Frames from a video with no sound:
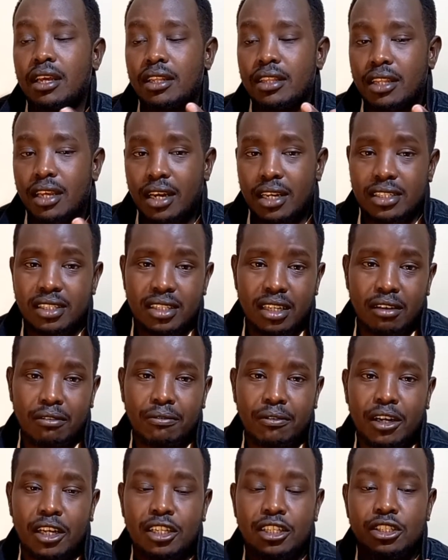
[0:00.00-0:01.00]
The Hustler
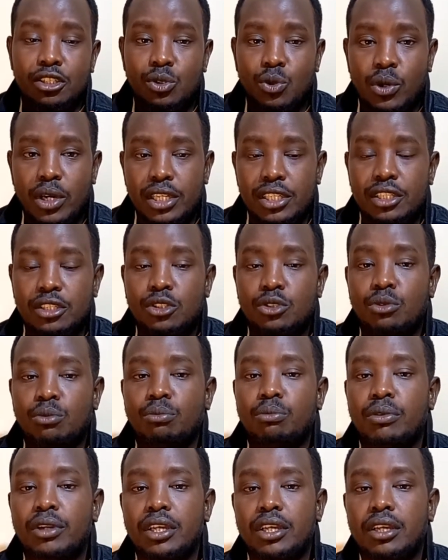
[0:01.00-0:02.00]
Fund tries to
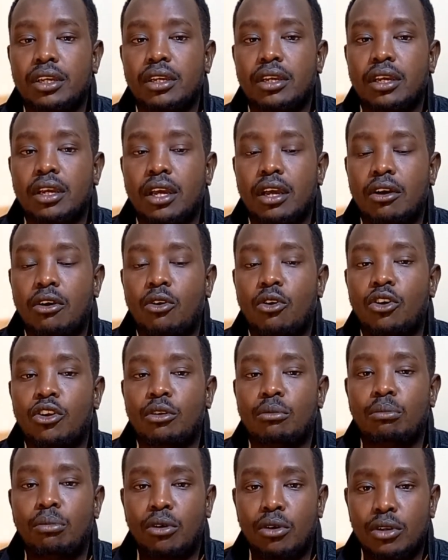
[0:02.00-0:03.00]
bring
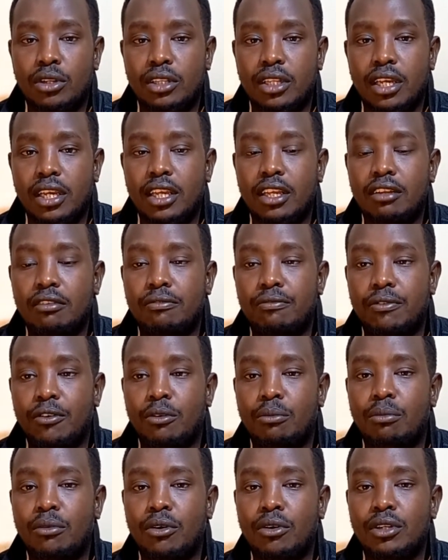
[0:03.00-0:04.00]
on board the
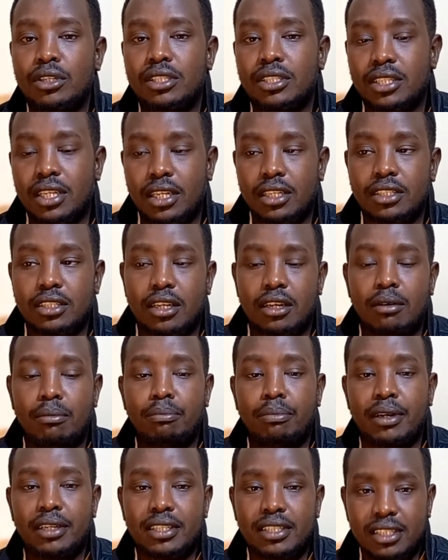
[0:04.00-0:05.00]
informal sector
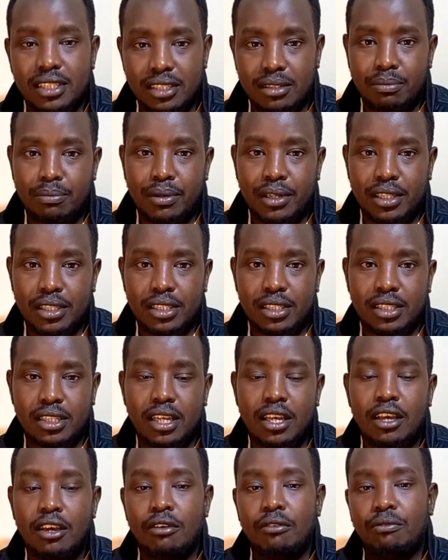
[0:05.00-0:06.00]
participants.
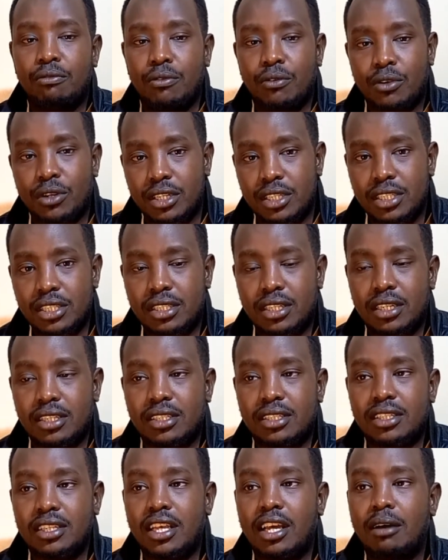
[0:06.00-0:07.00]
For
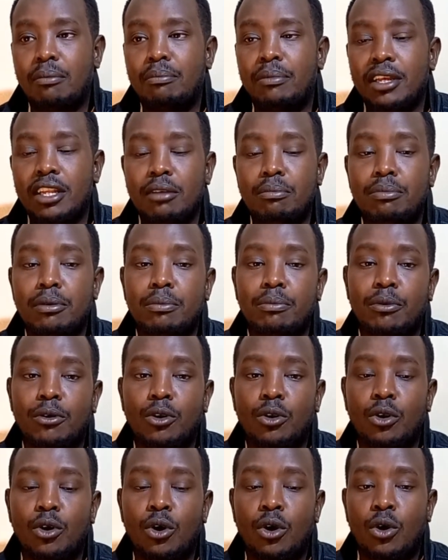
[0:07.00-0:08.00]
instance, there are many
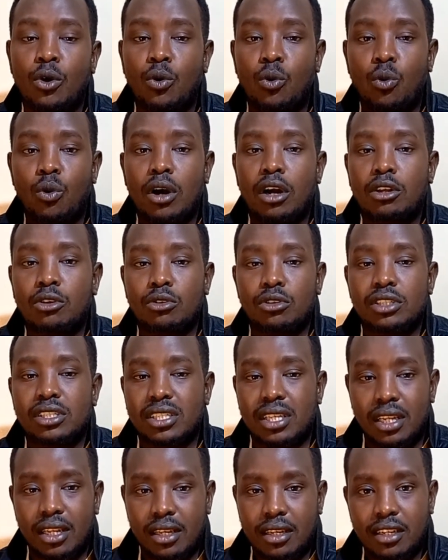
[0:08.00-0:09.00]
people who are not
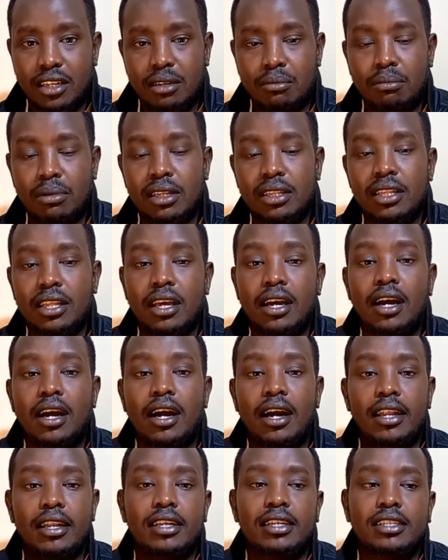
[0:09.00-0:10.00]
salaried, but they are
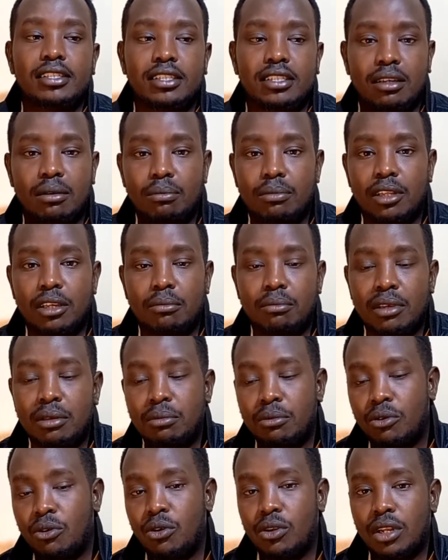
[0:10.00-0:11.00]
earning something
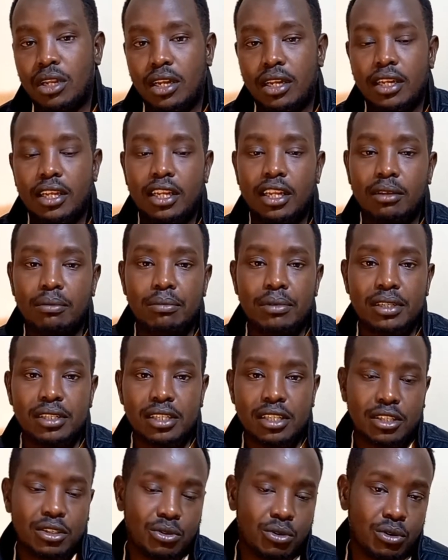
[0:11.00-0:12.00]
maybe on a daily
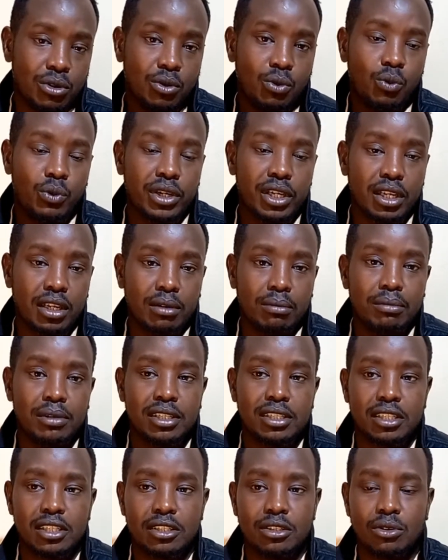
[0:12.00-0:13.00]
basis, on weekly
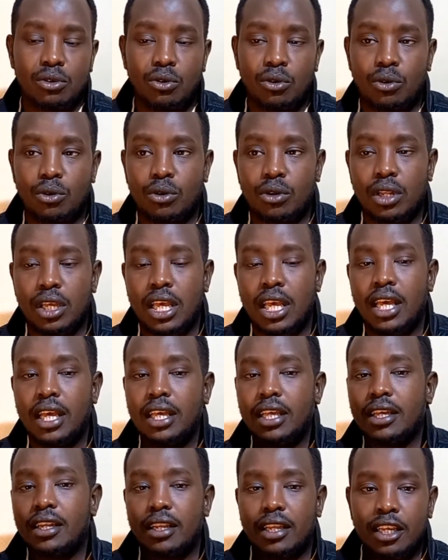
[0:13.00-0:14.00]
basis, or
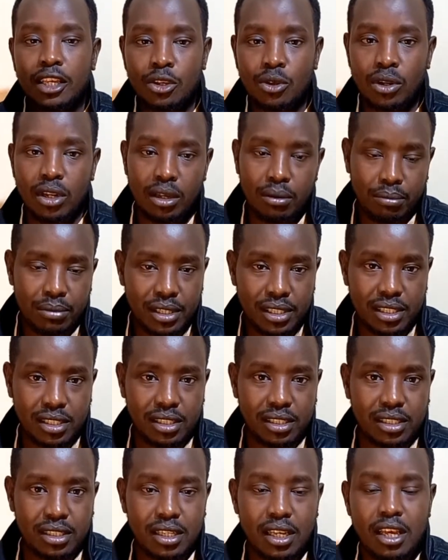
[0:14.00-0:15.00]
irregular
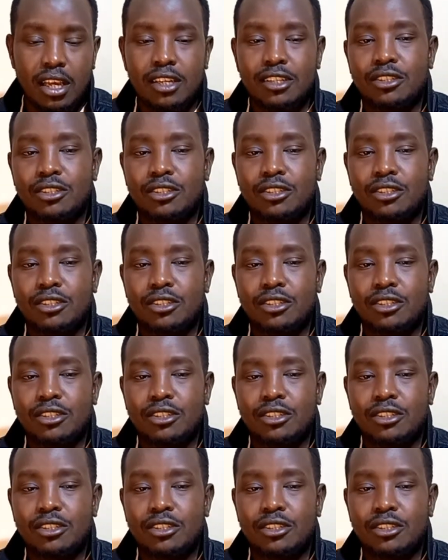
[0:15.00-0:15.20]
basis.